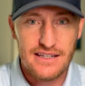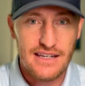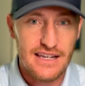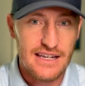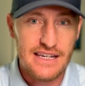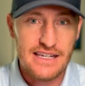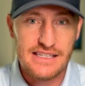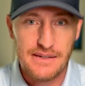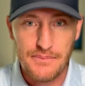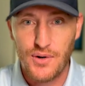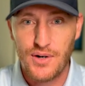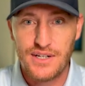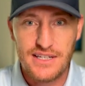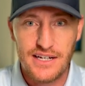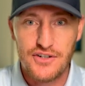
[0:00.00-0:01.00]
is
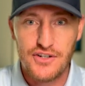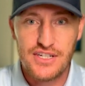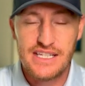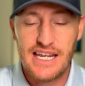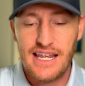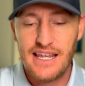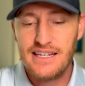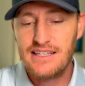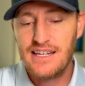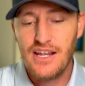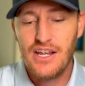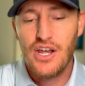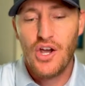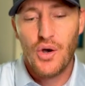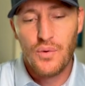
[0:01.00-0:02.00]
important to understand
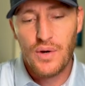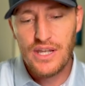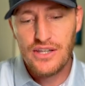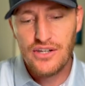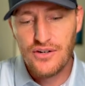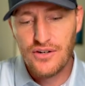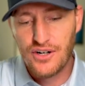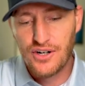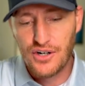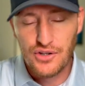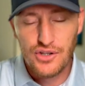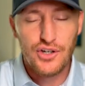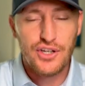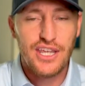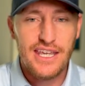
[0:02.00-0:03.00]
when you're
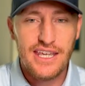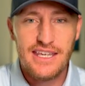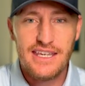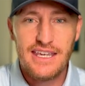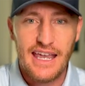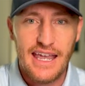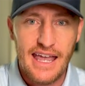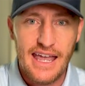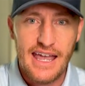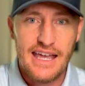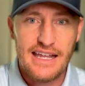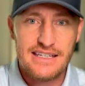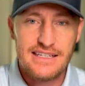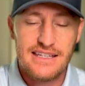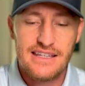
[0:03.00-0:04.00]
looking
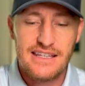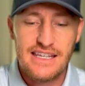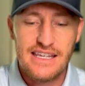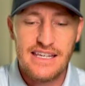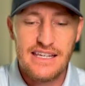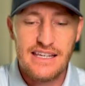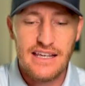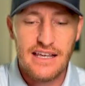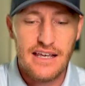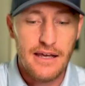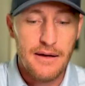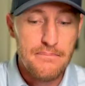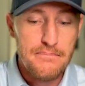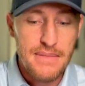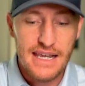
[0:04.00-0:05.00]
at the
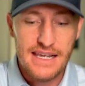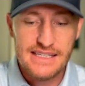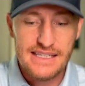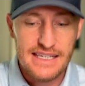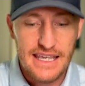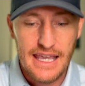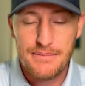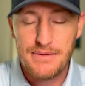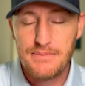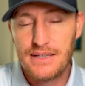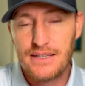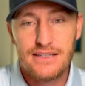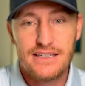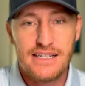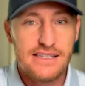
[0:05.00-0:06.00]
amazing
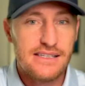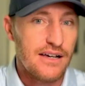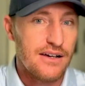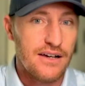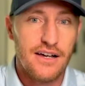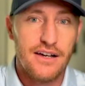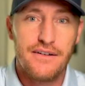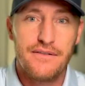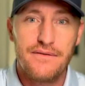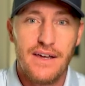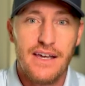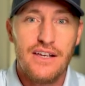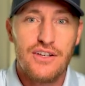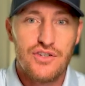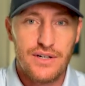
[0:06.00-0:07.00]
capabilities of
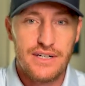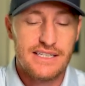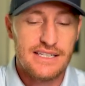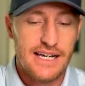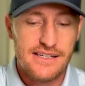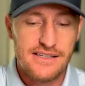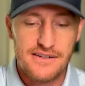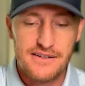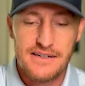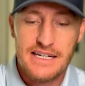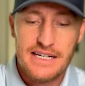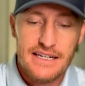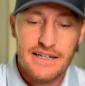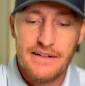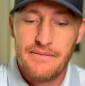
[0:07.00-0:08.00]
Trinityzer.
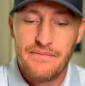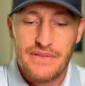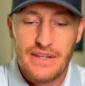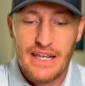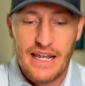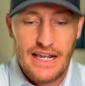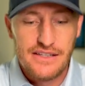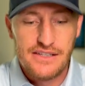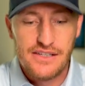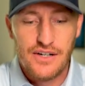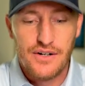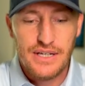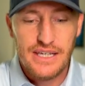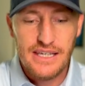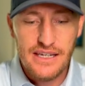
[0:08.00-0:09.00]
And
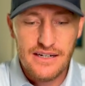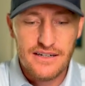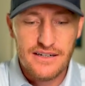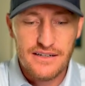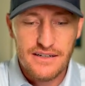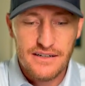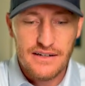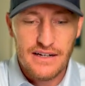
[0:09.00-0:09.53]
so here,